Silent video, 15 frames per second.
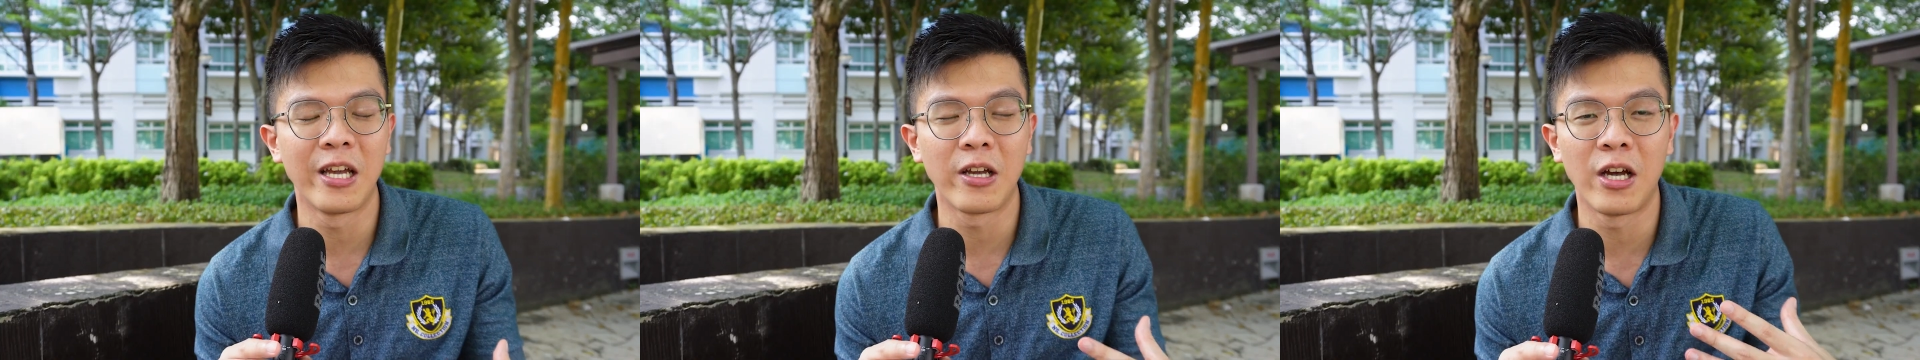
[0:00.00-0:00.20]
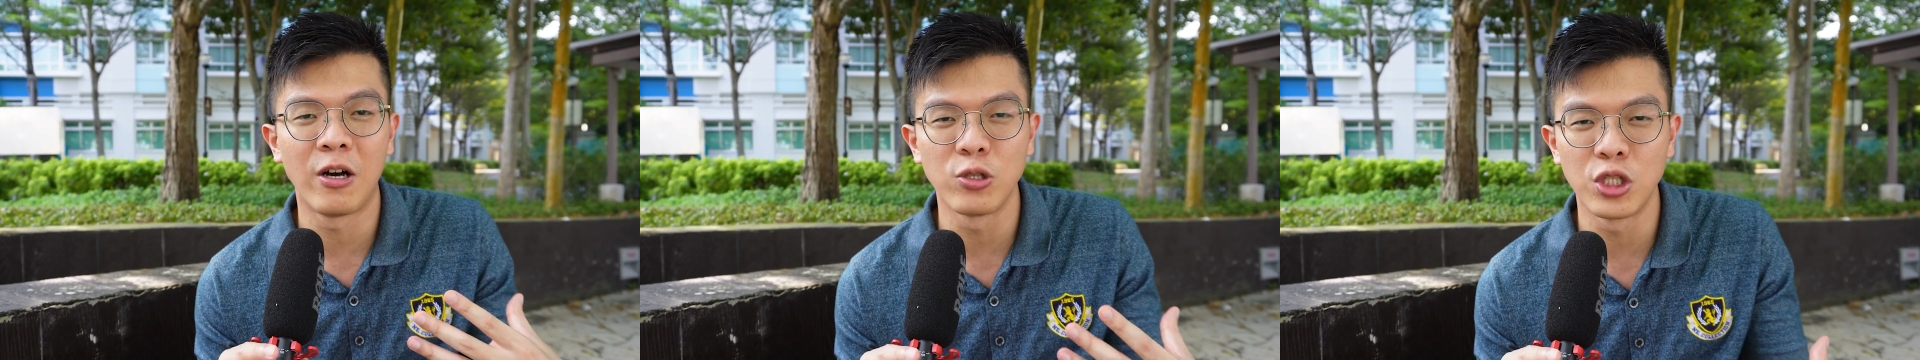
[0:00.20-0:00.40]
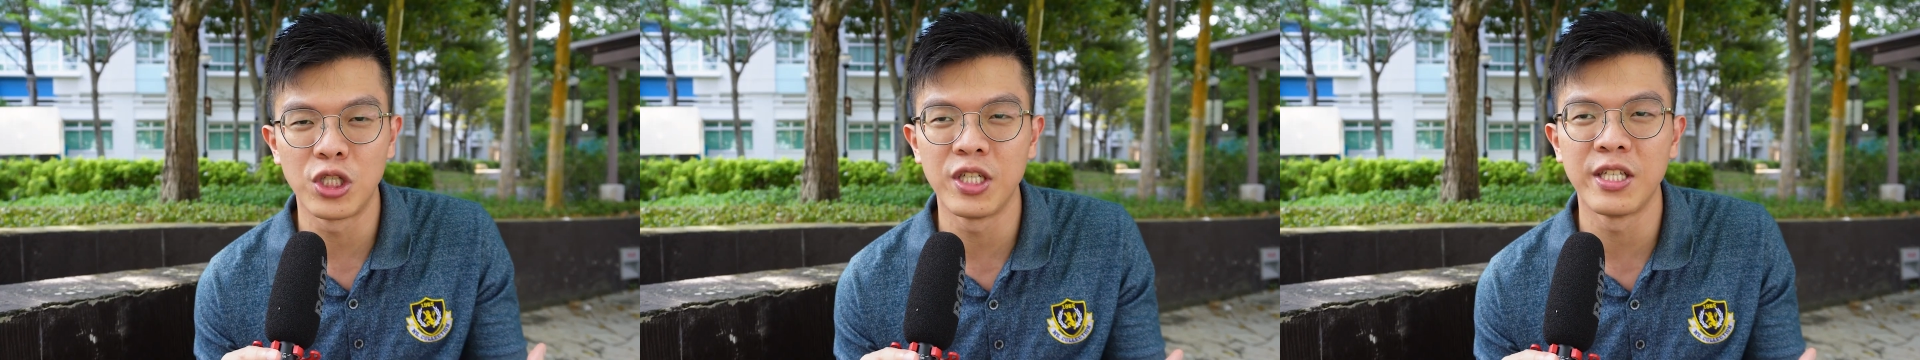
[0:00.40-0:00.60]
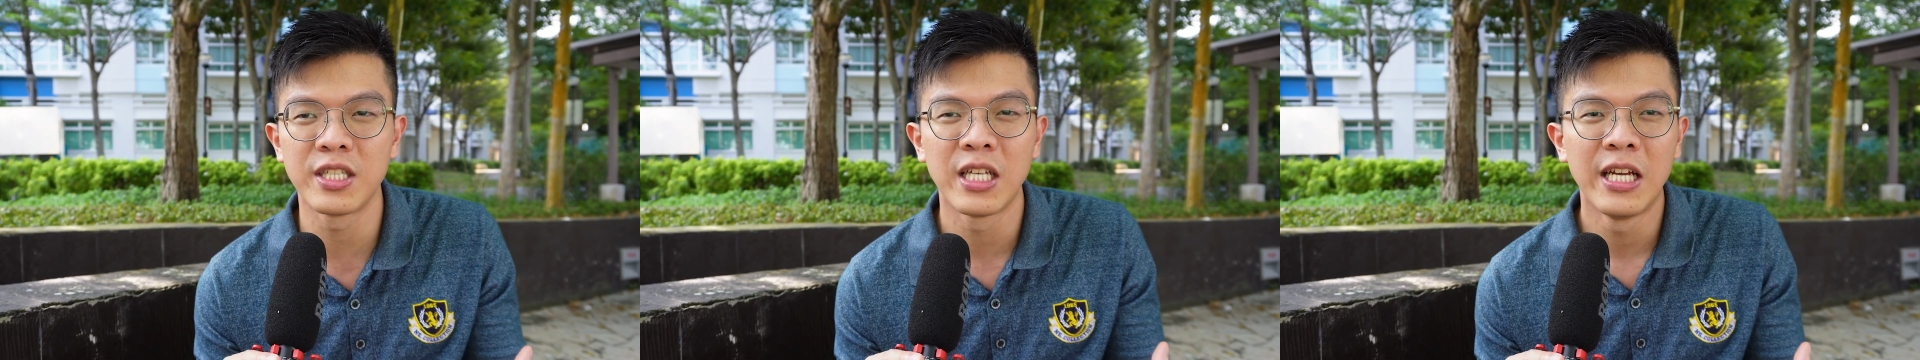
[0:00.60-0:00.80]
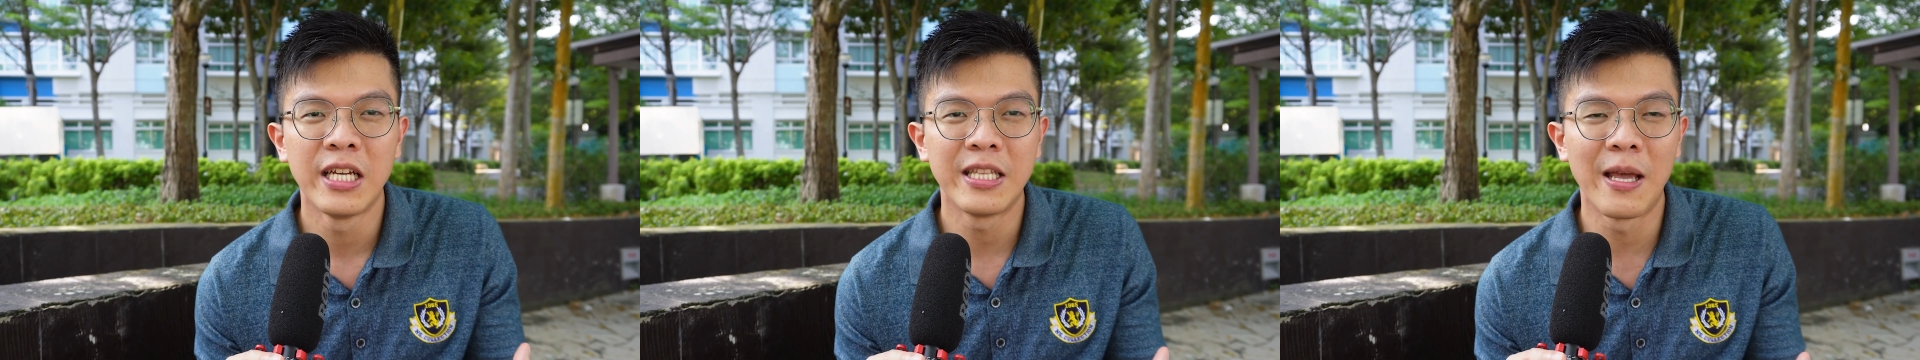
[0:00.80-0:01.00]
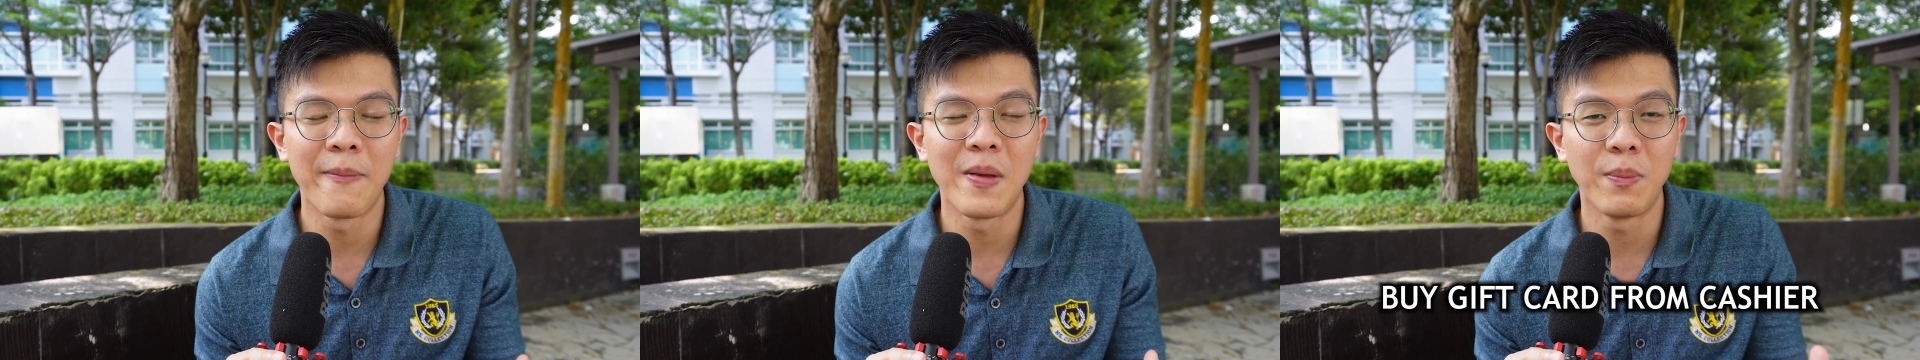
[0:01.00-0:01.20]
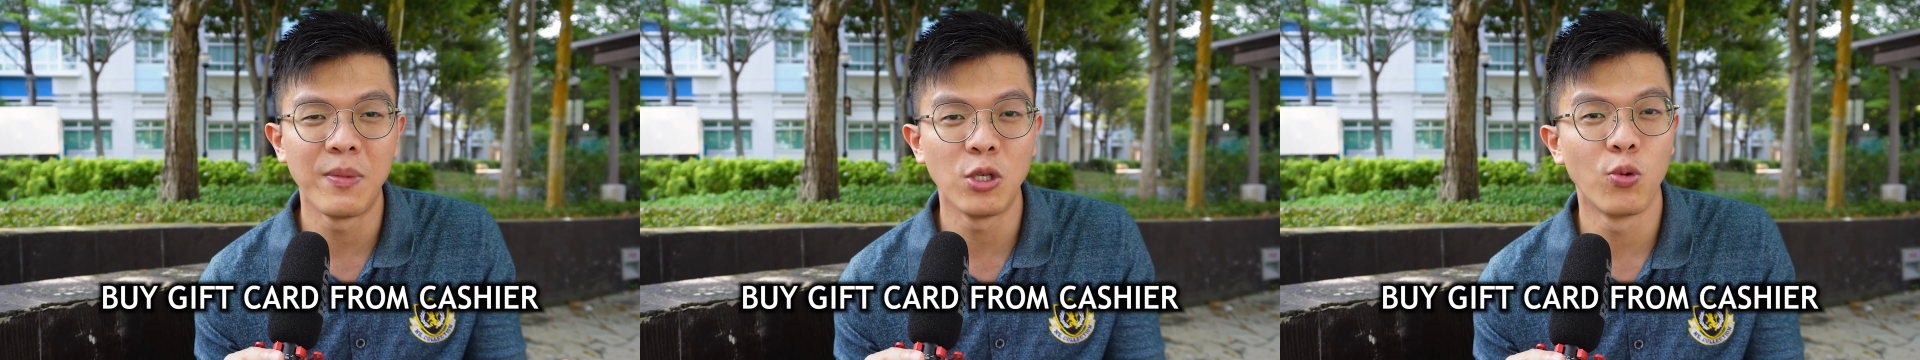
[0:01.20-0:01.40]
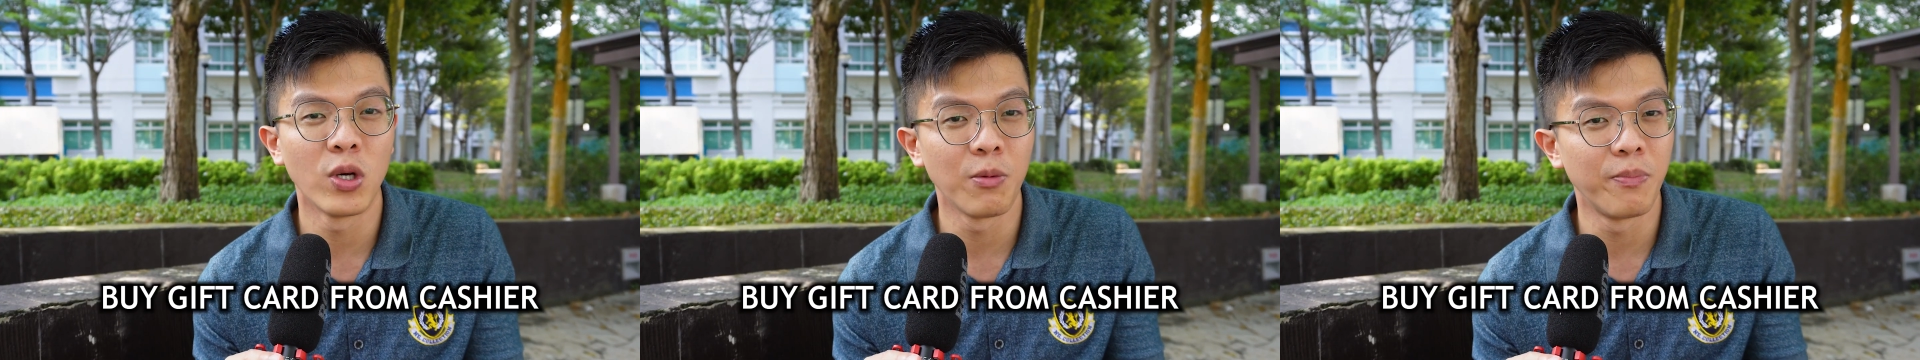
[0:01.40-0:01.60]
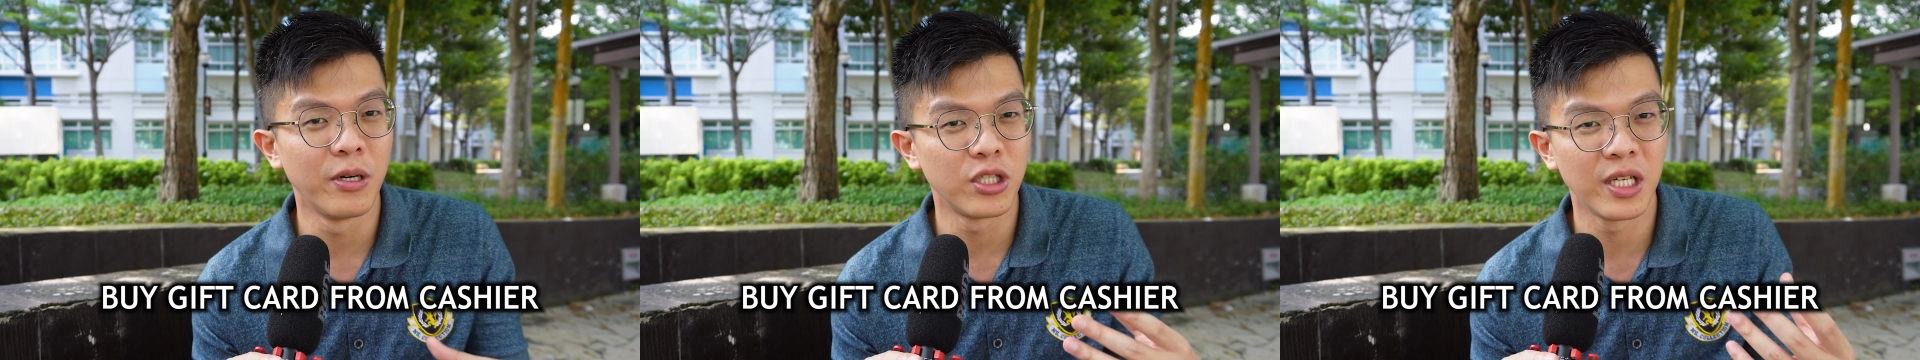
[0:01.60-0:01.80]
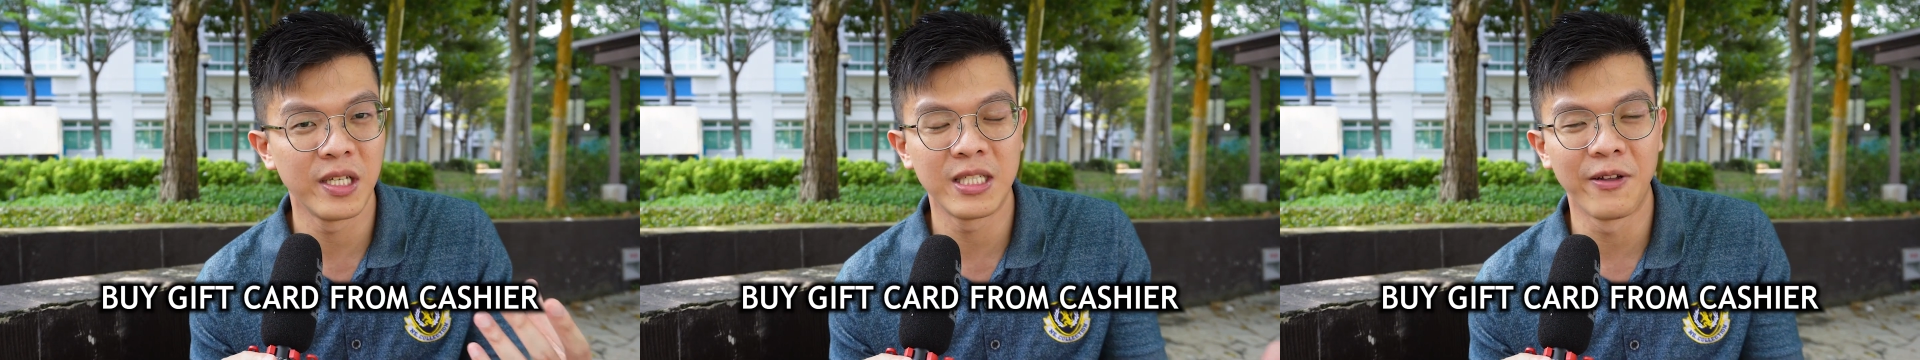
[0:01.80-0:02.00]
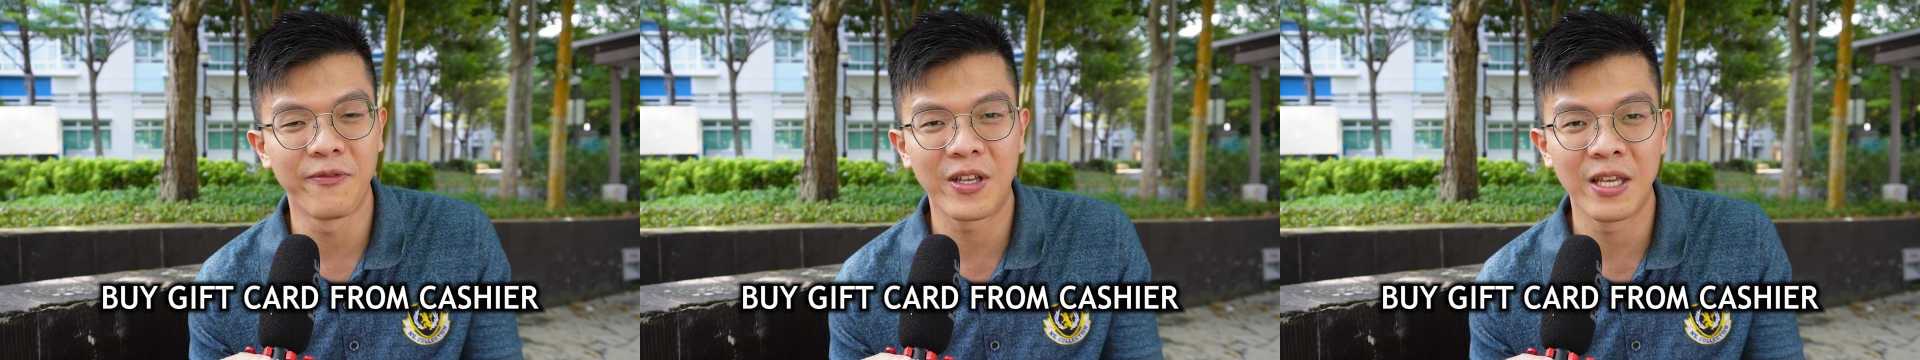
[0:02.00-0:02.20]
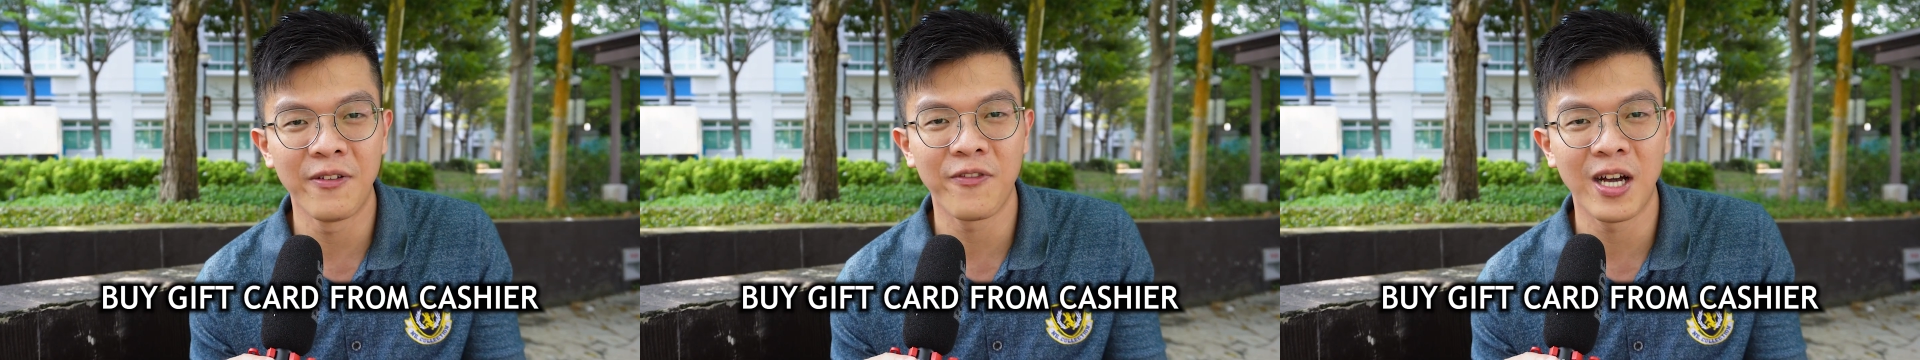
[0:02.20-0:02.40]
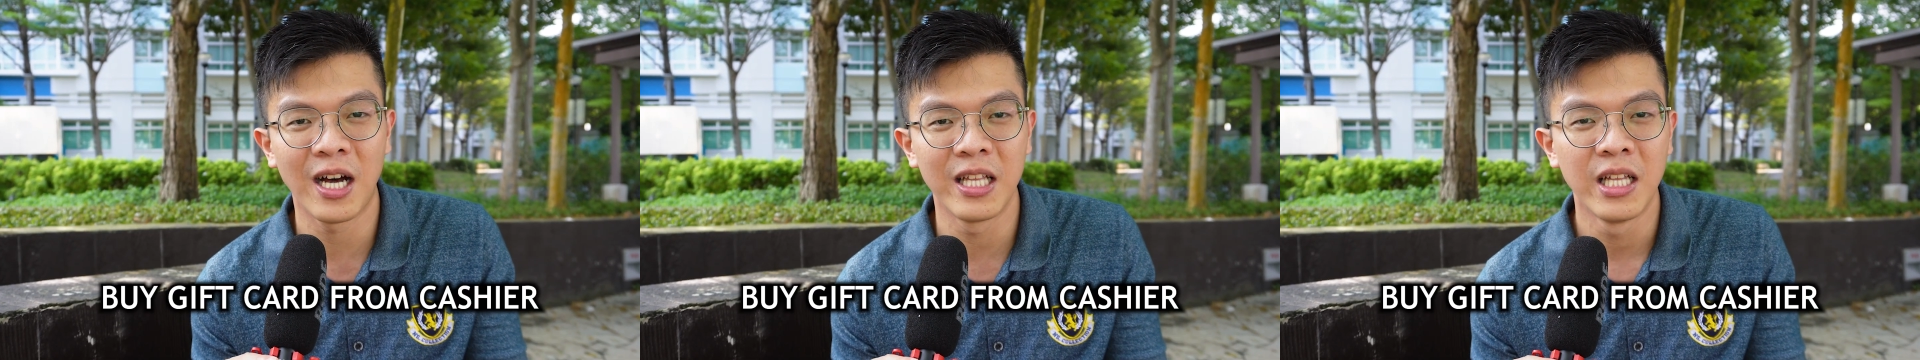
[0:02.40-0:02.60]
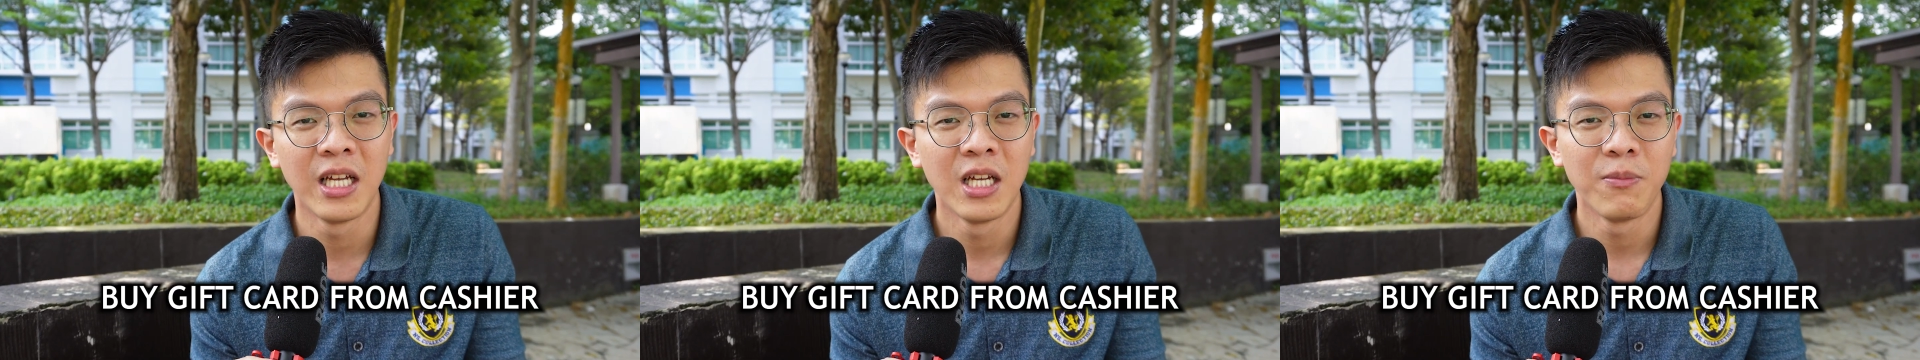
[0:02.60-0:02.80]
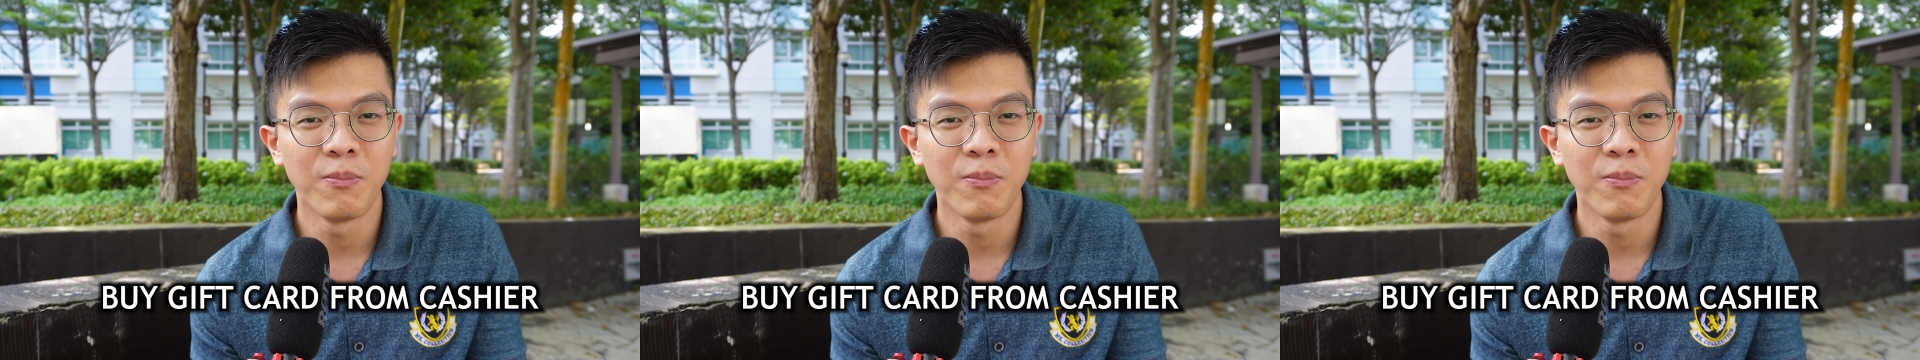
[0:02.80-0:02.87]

and conscious, then maybe you want to purchase the gift card